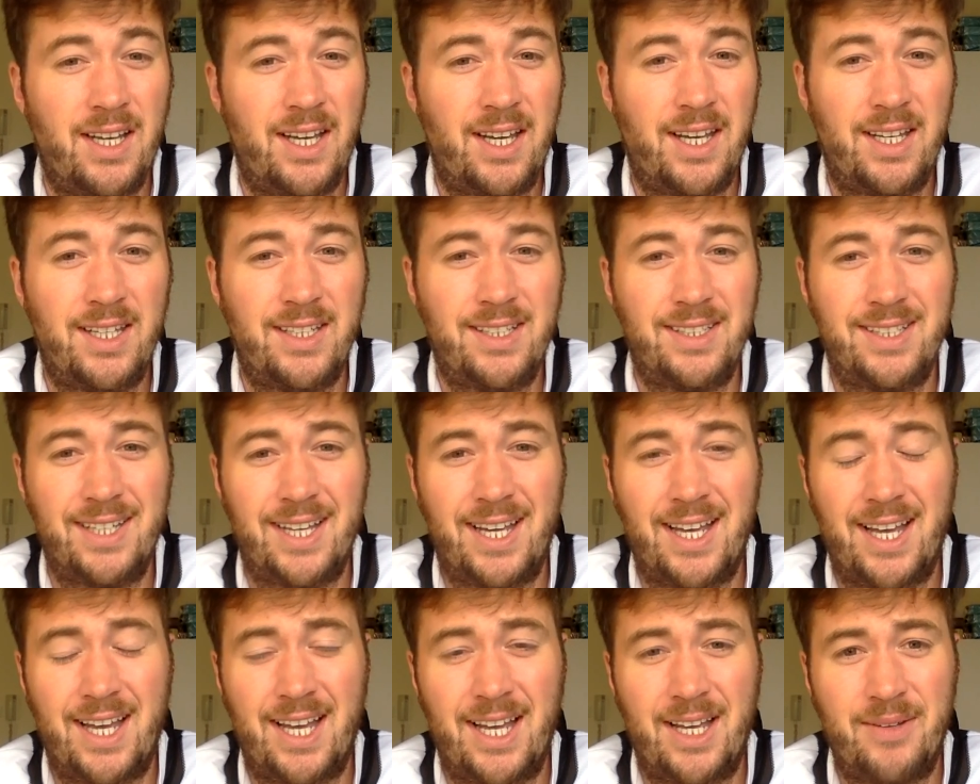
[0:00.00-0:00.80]
And
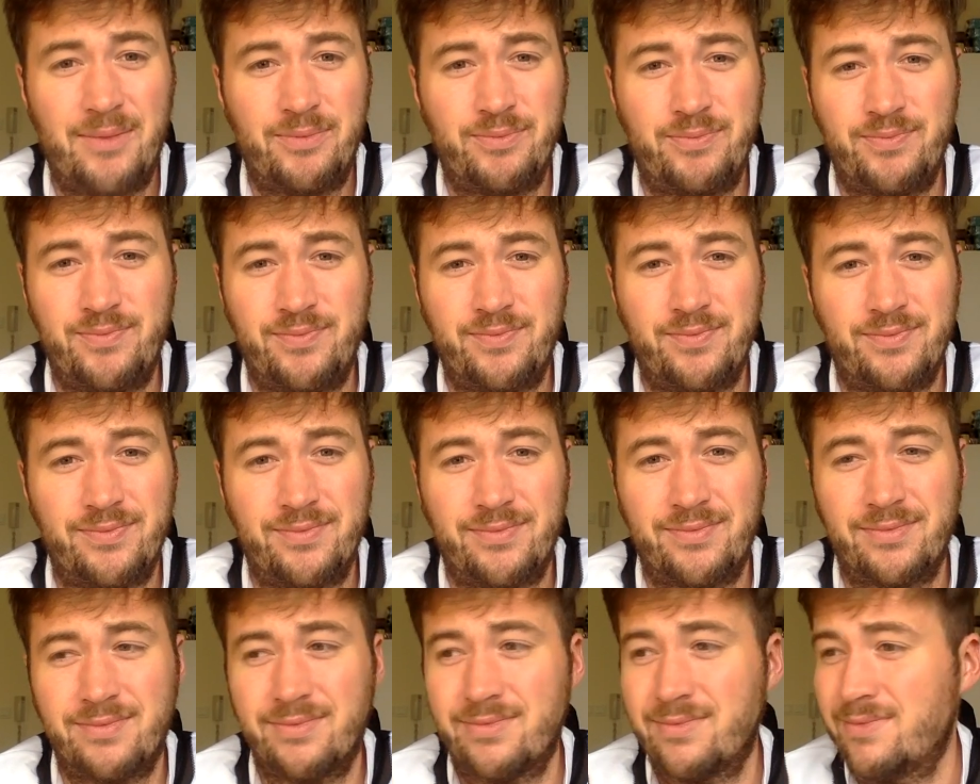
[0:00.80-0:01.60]
um,
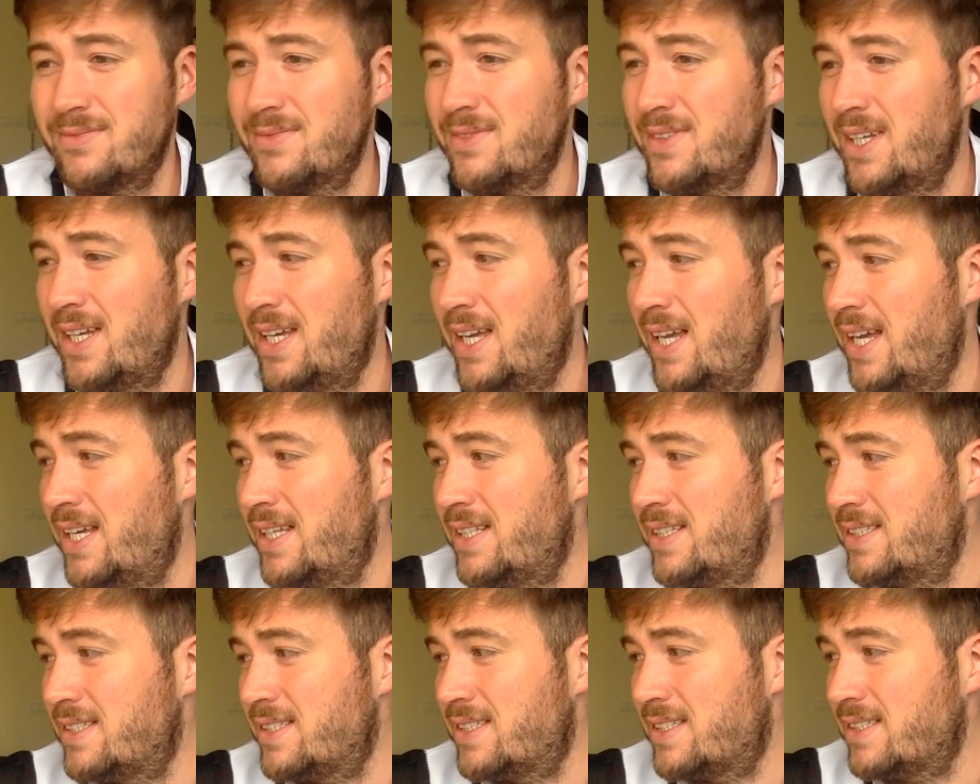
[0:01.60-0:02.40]

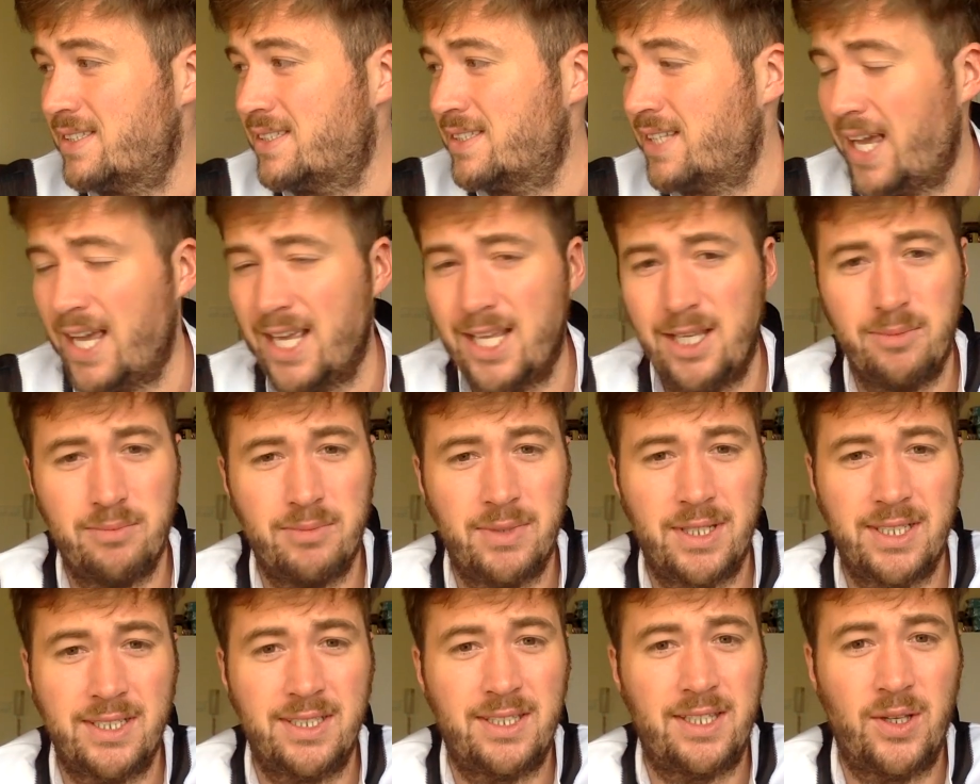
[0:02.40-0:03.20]
and time
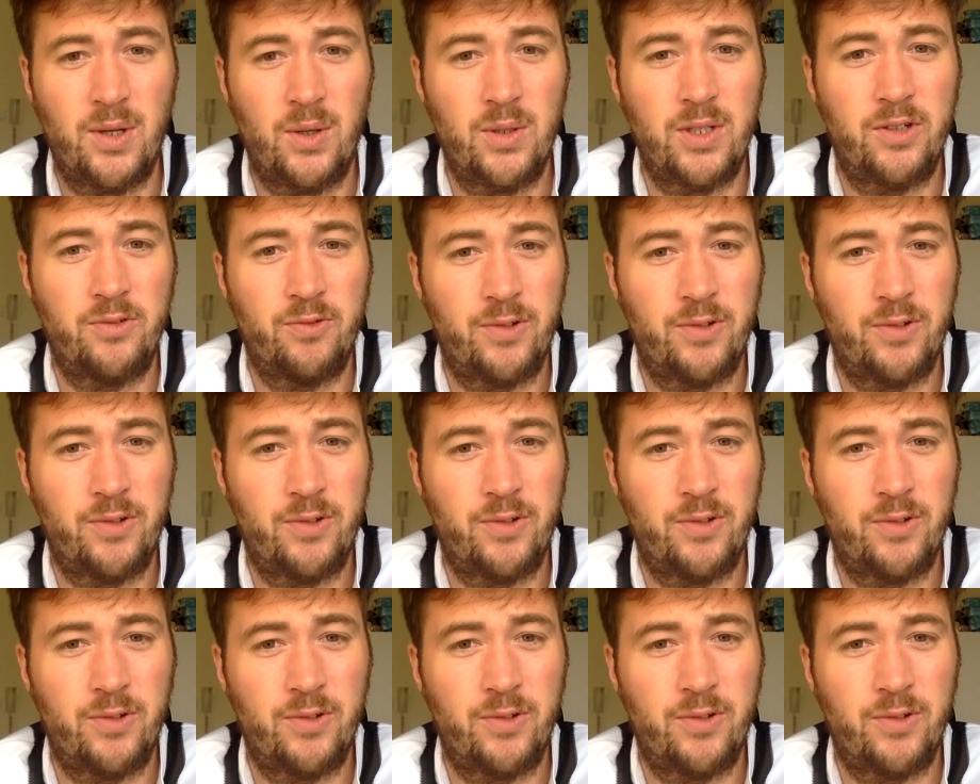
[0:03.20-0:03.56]
is the only